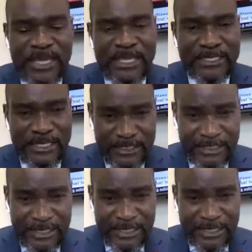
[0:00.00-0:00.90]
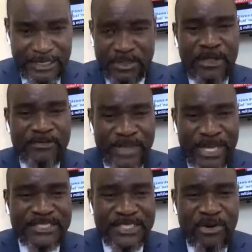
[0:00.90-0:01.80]
have this bill. That is the
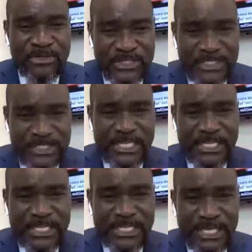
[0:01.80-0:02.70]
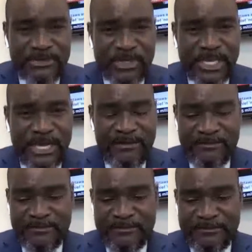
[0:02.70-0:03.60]
concern that we have.
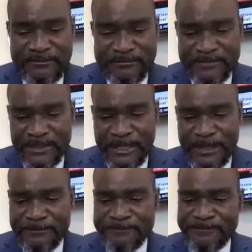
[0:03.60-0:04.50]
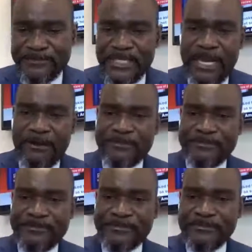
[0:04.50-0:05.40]
Okay. Now,
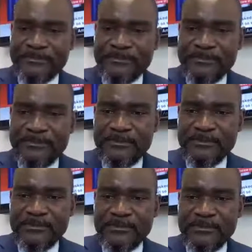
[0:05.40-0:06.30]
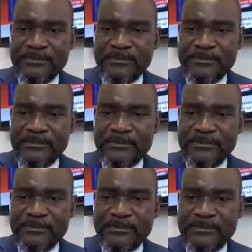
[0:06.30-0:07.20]
here is the
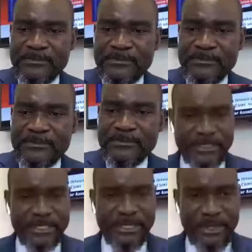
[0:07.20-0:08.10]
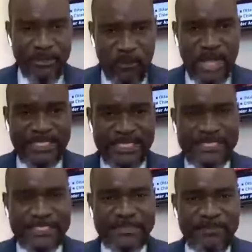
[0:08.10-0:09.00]
question. What is the bad
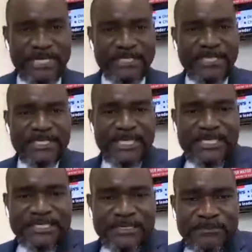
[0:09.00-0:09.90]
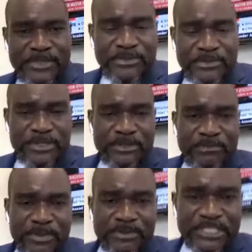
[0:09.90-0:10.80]
thing that is in bill 10?
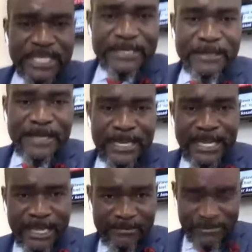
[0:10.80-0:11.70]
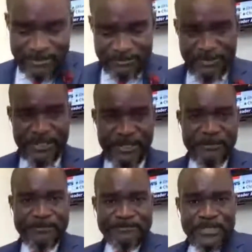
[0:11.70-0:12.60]
And I have it here. Okay.
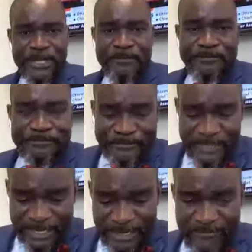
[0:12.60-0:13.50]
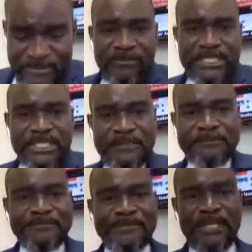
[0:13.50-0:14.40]
I have bill number 10.
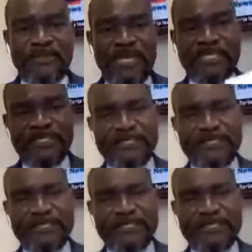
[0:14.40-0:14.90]
There it is.